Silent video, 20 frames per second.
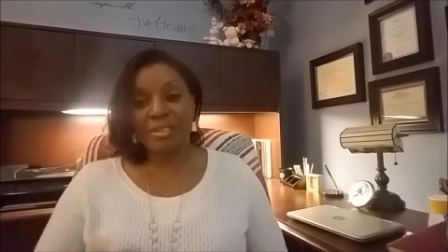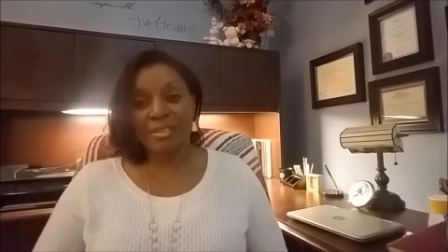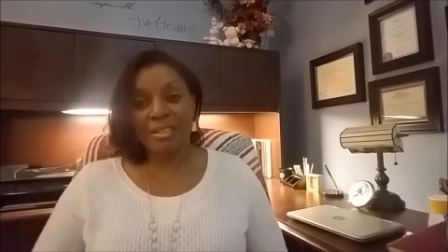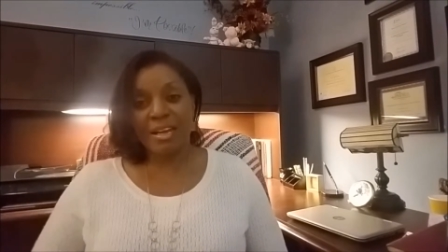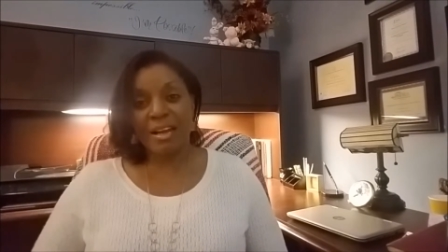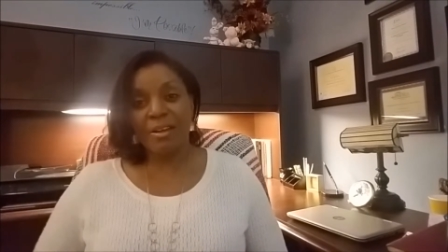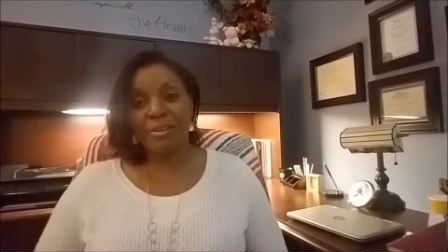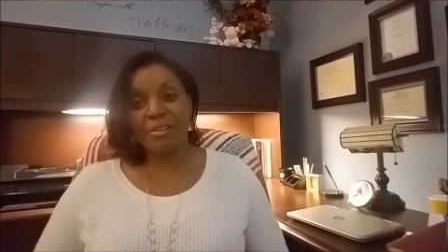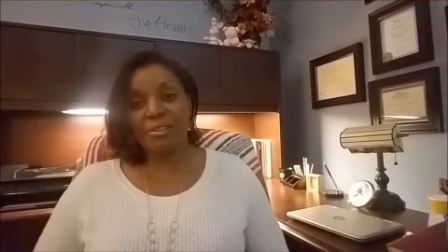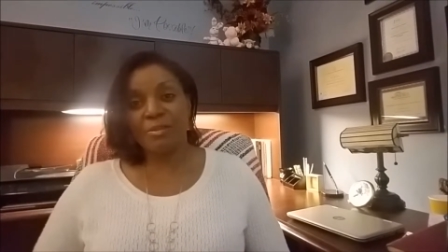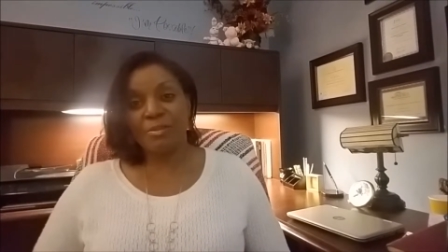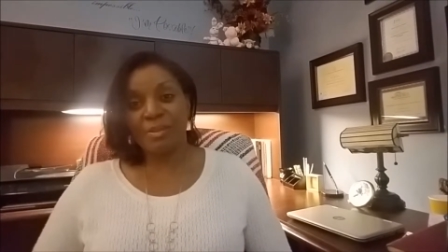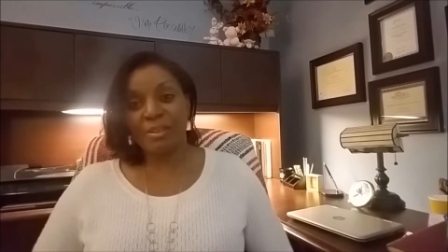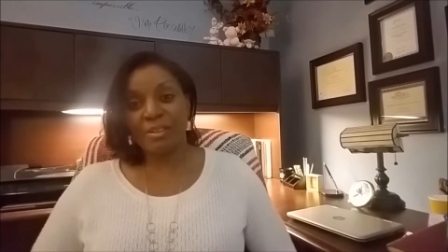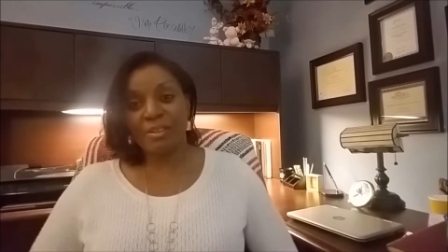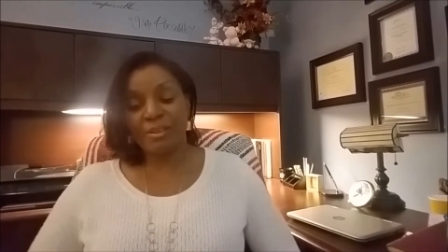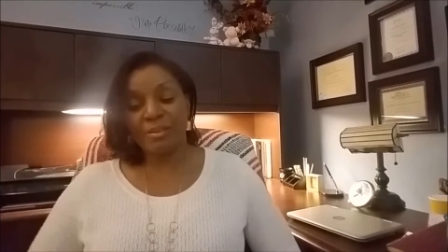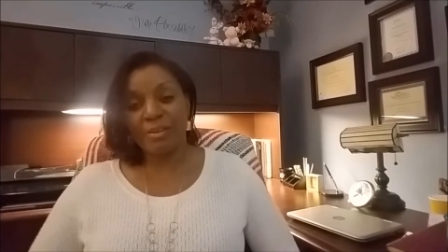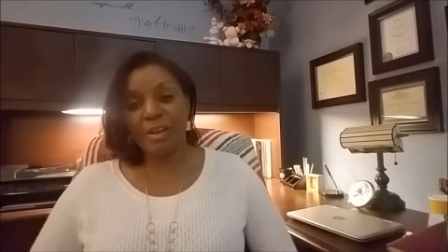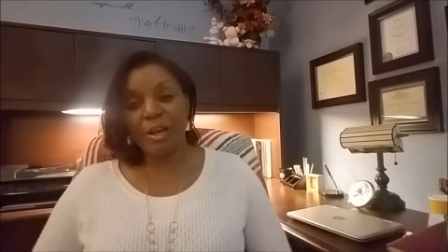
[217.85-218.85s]
style is
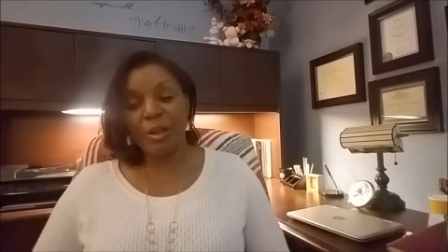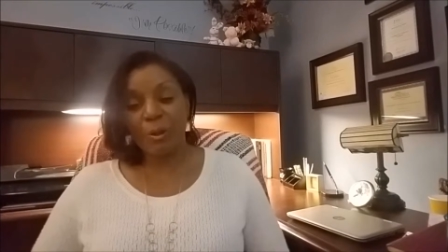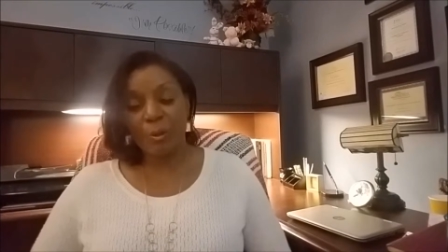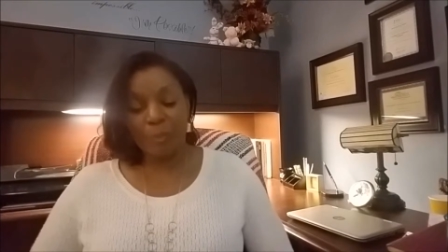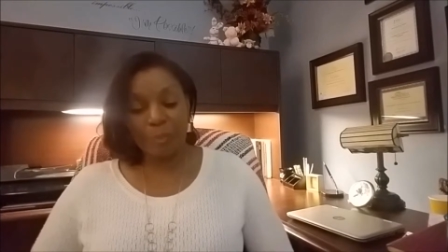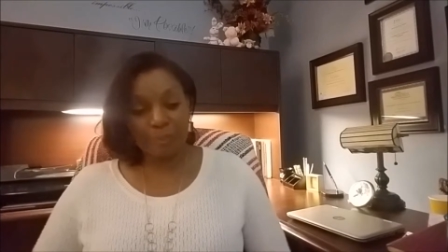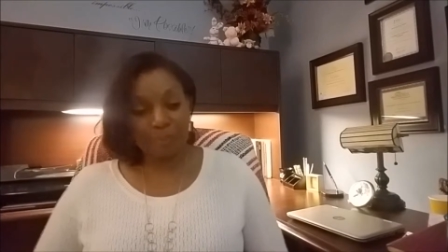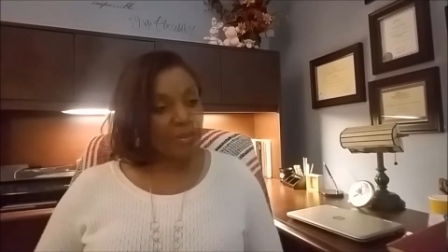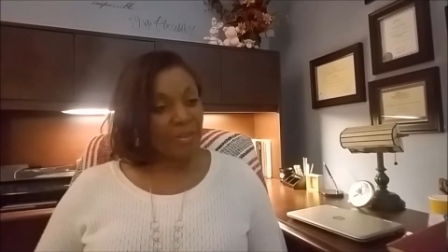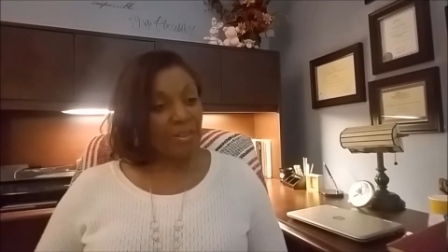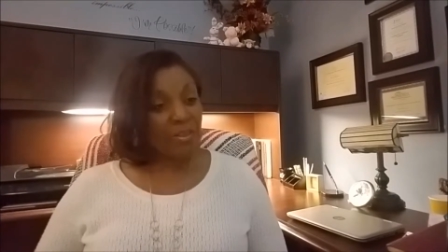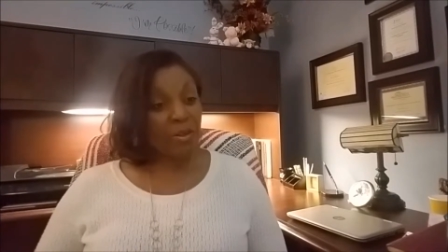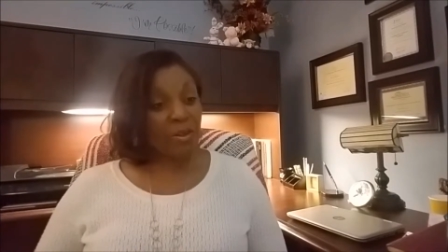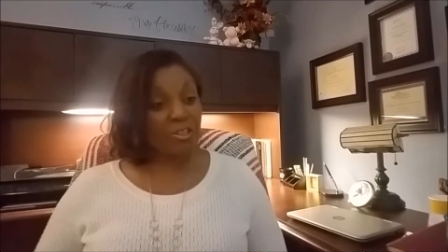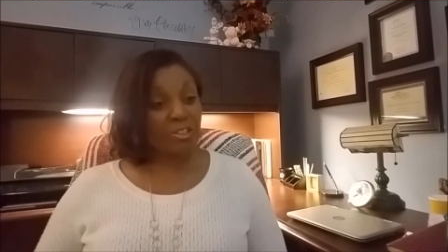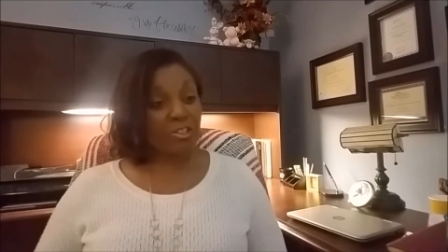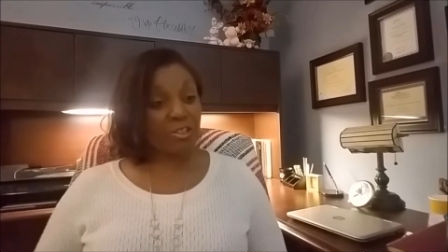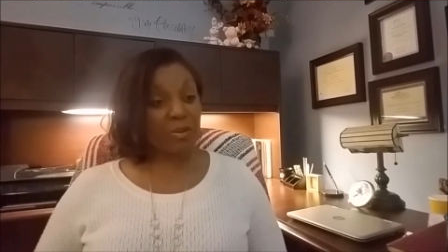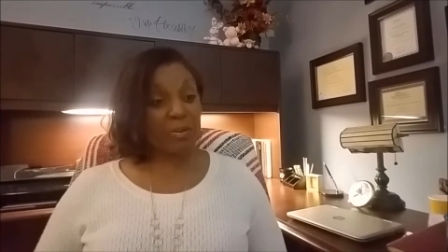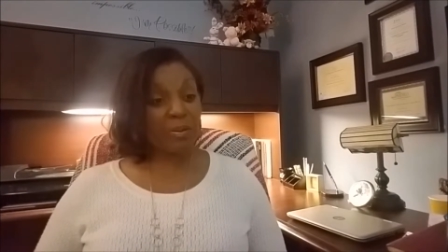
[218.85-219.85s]
being developed. And it
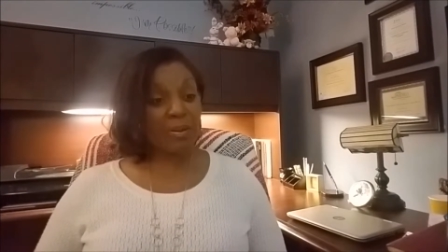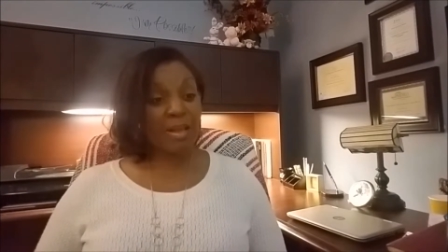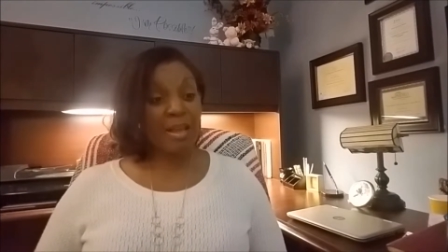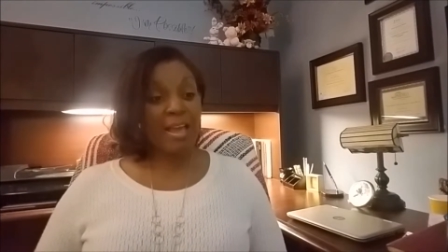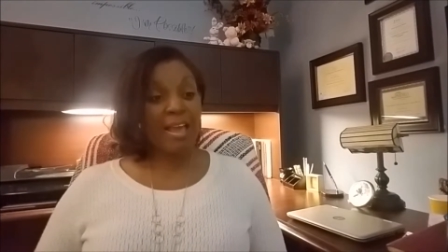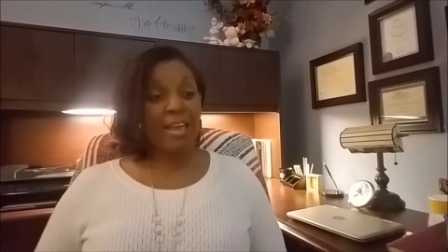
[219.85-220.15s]
also,